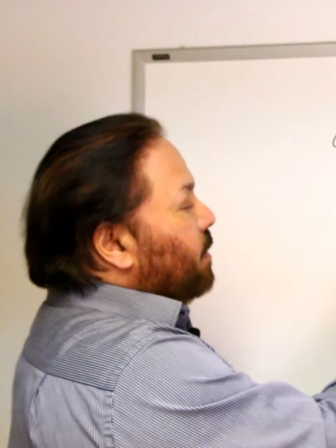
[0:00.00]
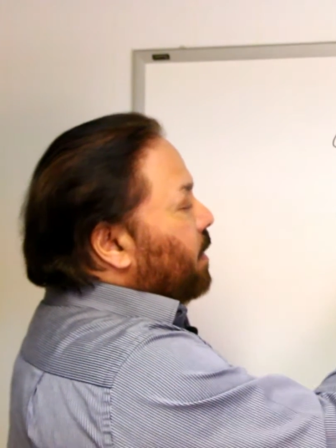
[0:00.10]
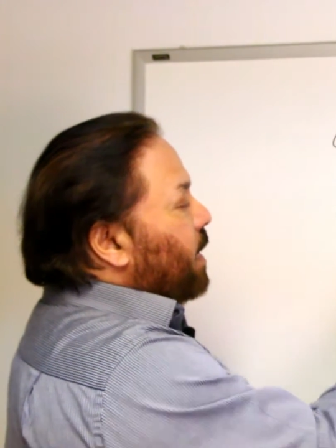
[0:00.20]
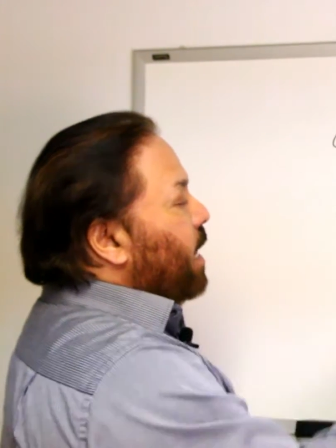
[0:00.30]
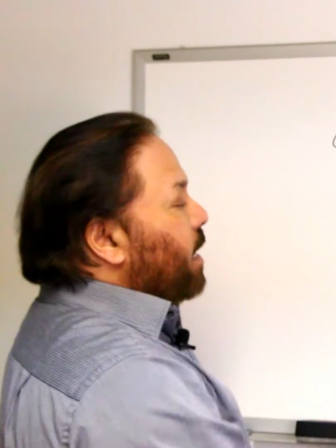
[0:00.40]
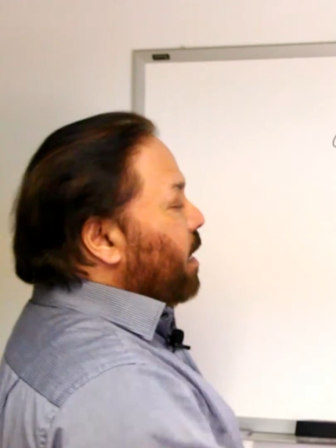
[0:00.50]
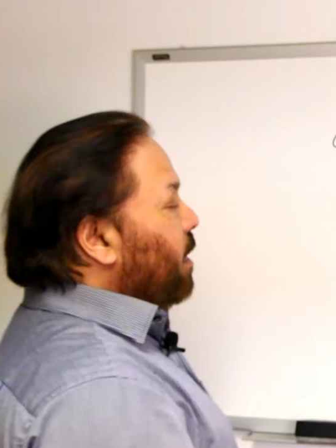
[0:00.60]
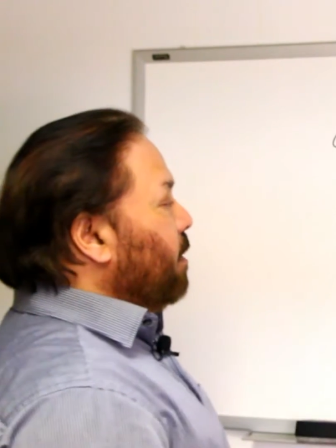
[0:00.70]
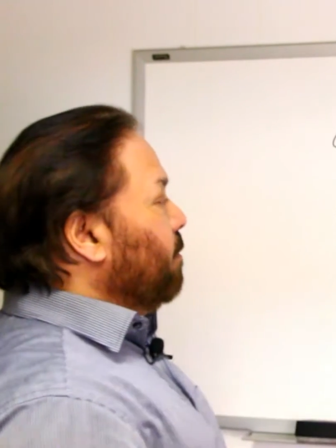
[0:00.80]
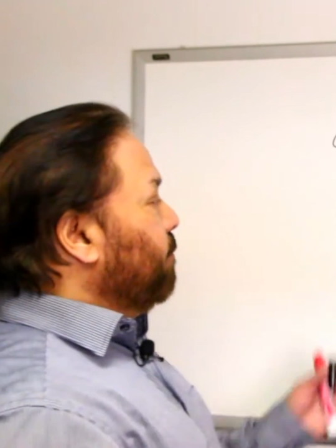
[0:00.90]

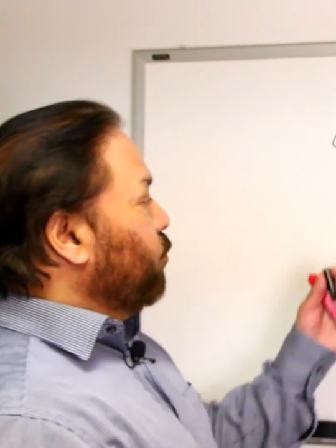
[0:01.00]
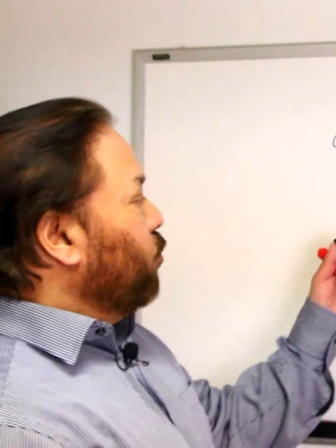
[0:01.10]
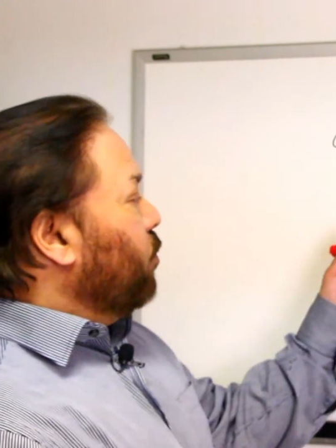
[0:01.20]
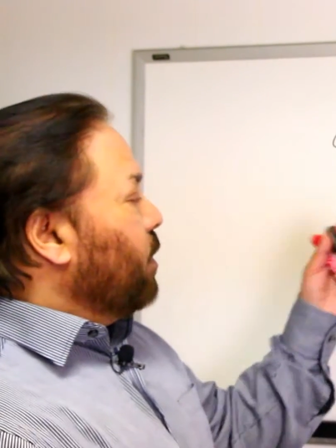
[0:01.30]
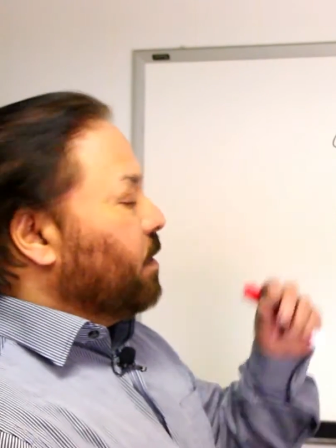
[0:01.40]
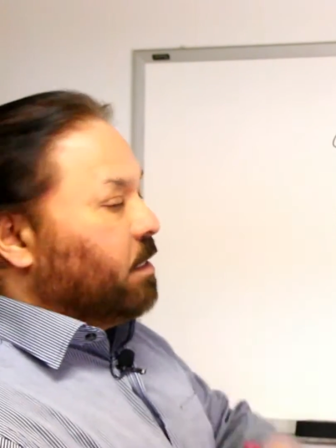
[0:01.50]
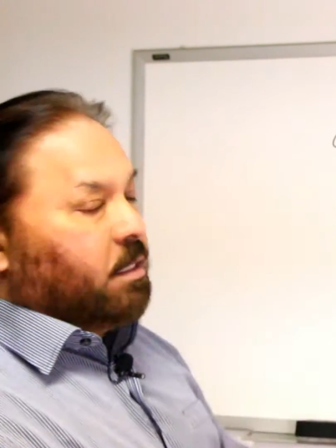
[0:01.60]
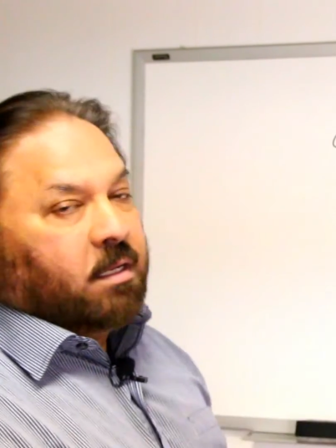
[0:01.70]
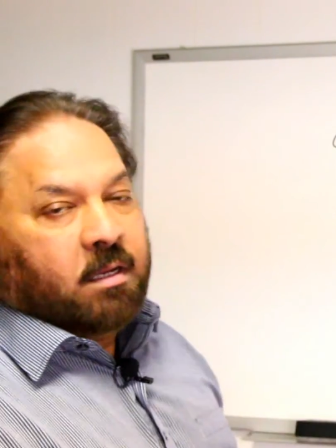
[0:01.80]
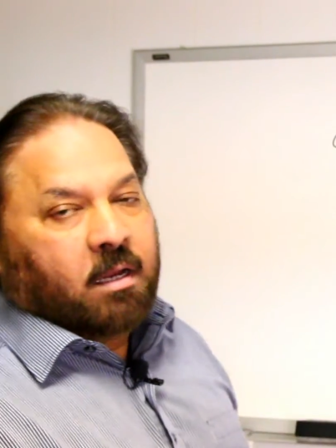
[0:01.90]
Rara for
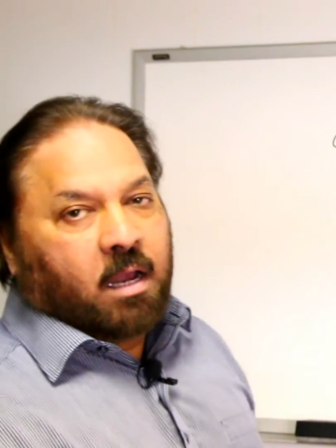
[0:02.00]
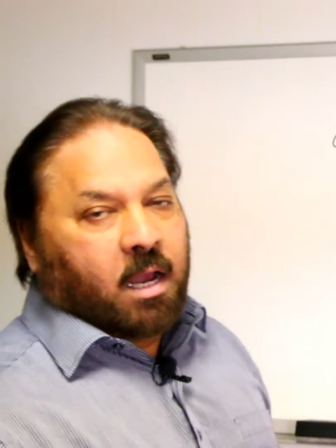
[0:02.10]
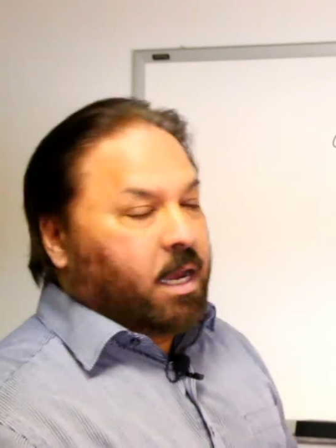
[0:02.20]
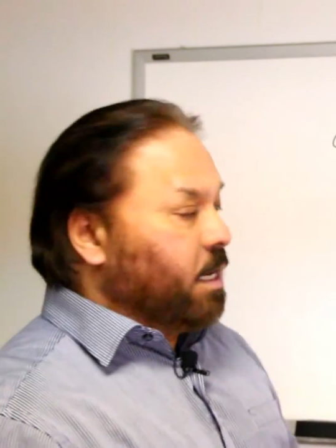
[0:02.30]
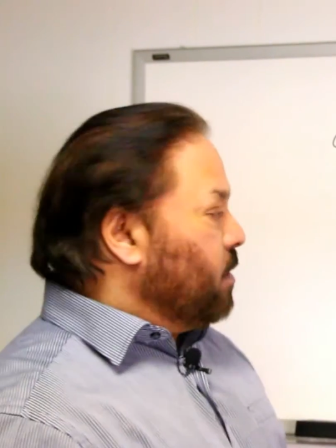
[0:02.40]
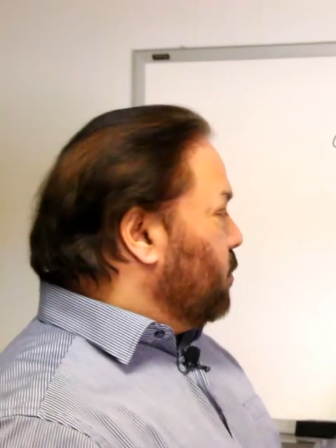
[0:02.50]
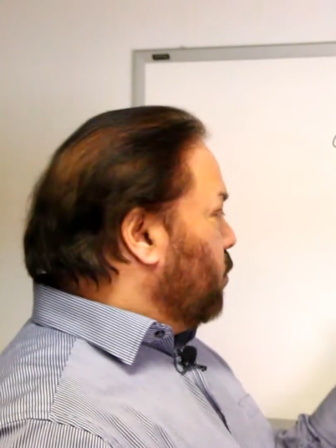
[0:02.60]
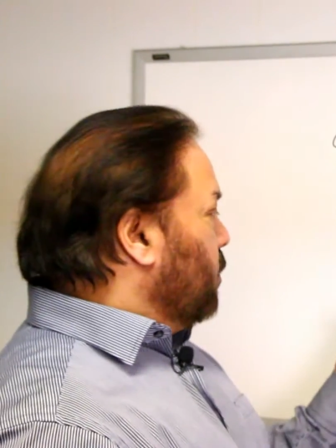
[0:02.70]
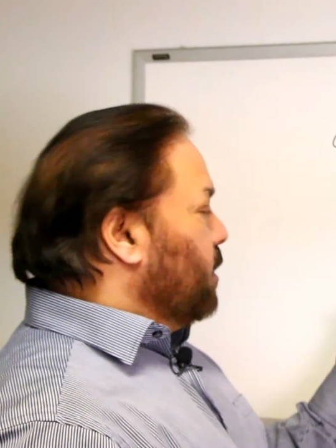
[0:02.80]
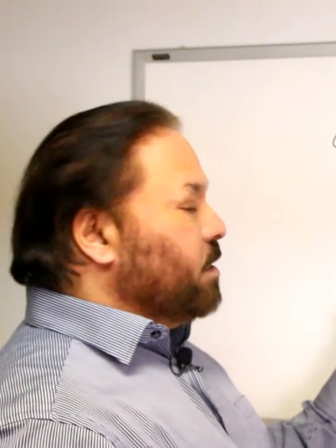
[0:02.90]
R.
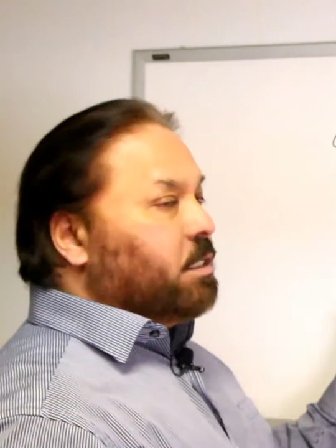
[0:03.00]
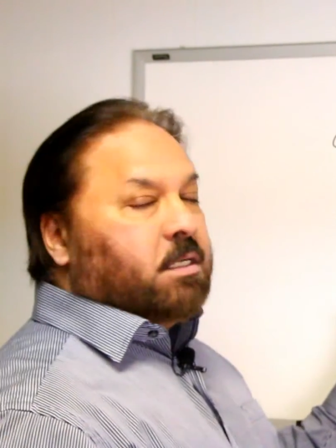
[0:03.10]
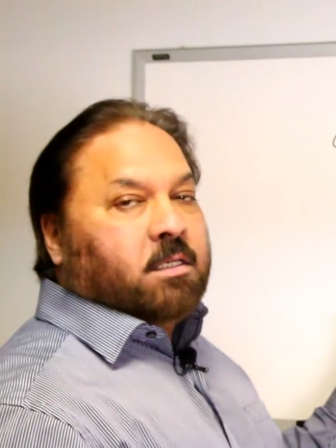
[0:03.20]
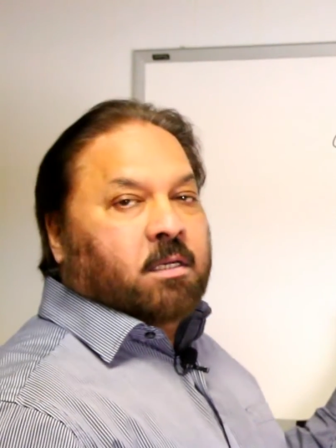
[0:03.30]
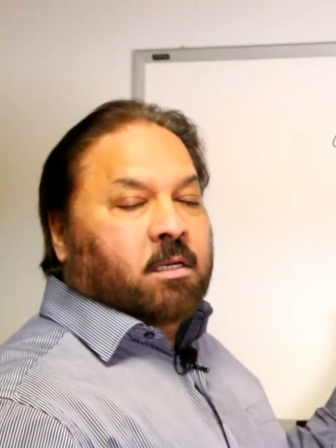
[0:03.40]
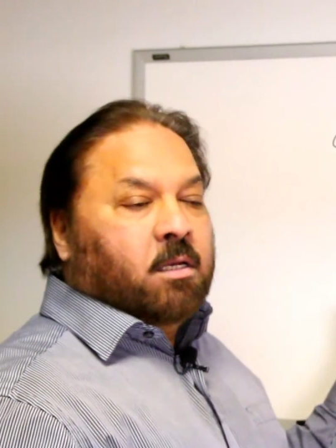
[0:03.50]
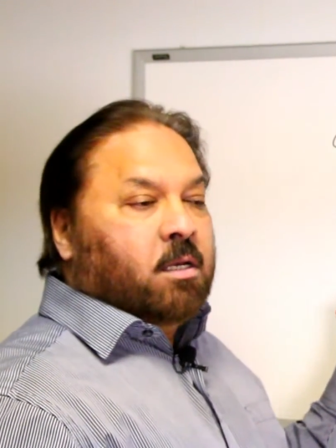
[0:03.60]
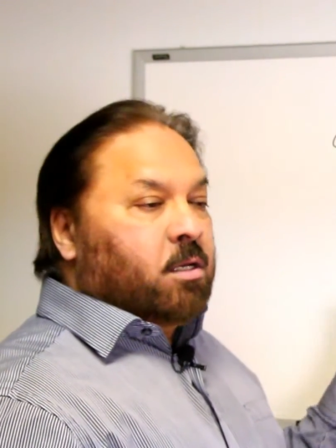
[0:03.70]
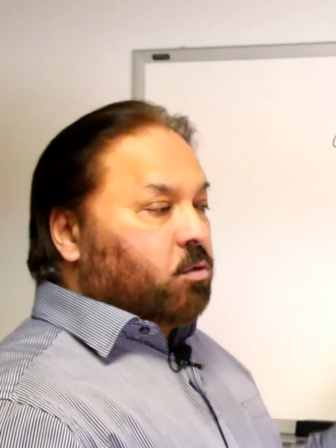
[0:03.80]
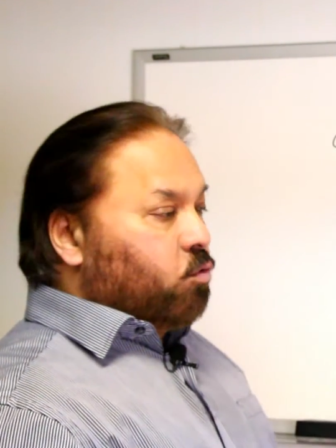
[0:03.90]
So this is
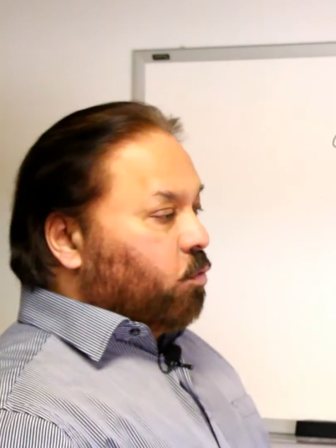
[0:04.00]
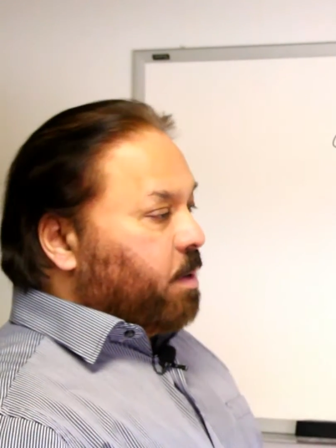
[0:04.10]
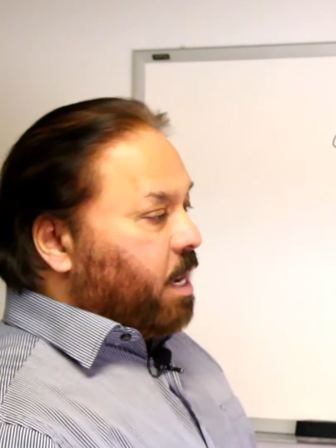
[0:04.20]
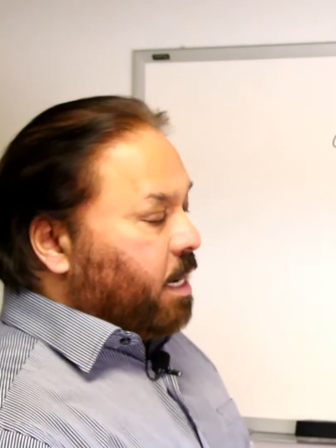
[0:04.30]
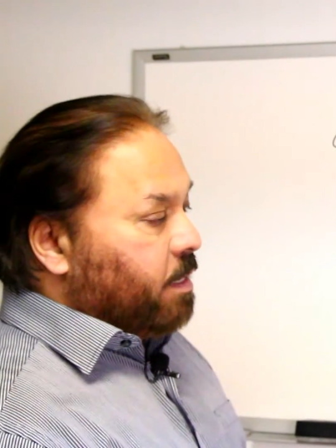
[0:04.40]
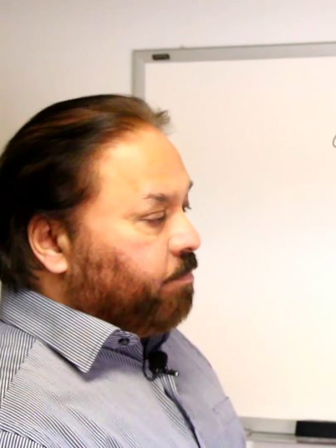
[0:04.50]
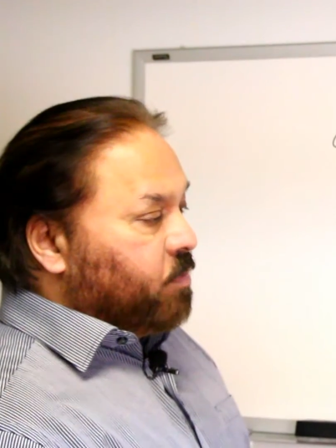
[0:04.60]
Kumar.